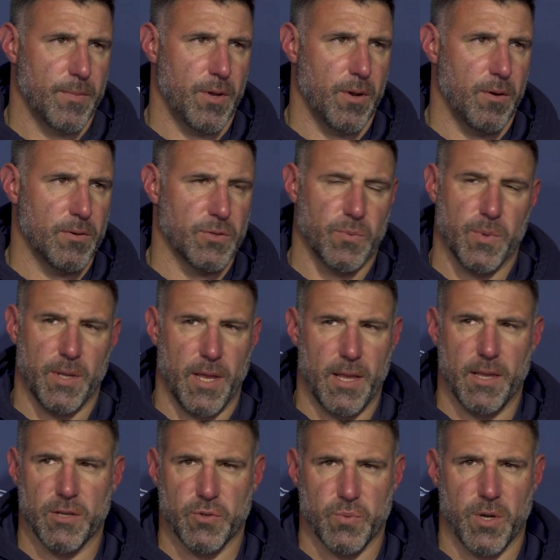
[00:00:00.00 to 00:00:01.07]
You know, he's a
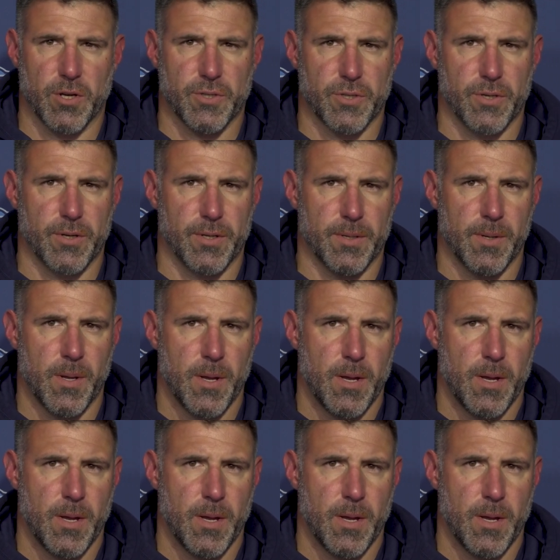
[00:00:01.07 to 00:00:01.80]
relentless rusher, and